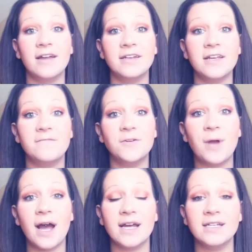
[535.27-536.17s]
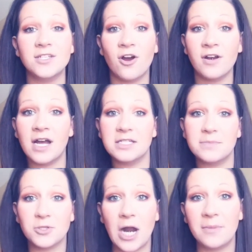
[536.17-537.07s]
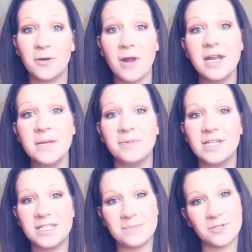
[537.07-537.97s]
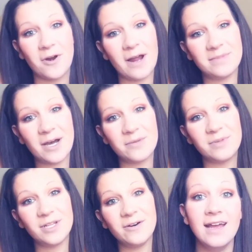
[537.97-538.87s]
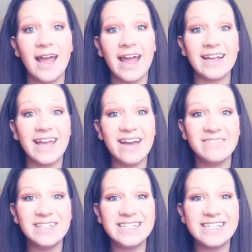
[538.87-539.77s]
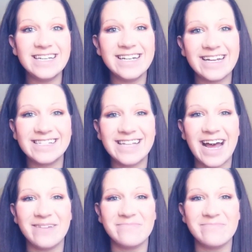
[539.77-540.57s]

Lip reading: And if you guys are not subscribed already, please subscribe down below. And can't wait to see you